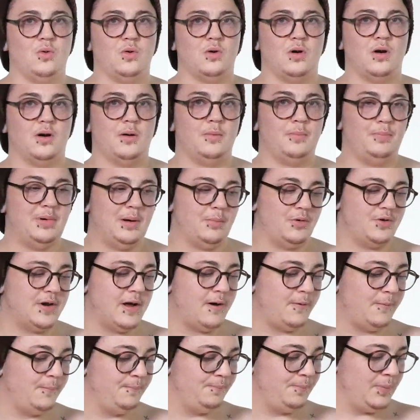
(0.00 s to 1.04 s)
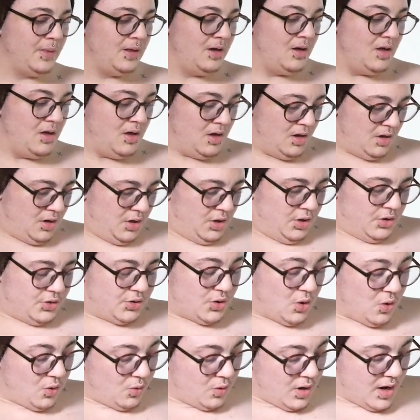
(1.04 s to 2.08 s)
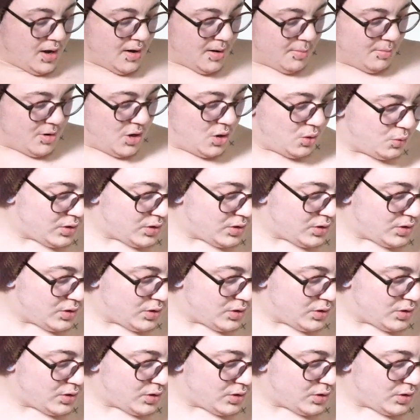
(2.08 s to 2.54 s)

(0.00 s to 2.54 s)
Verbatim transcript: or paper towel. So um,